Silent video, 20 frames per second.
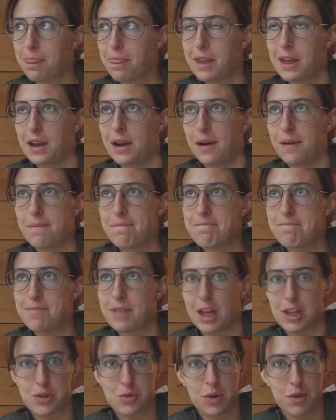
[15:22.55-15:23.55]
you know,
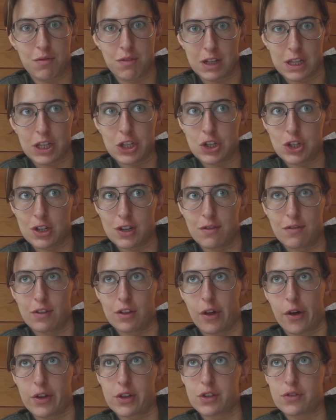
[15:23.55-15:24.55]
that's when religion and
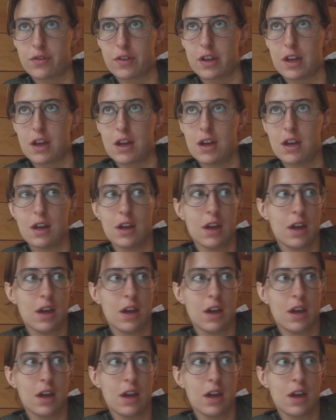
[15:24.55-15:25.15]
philosophy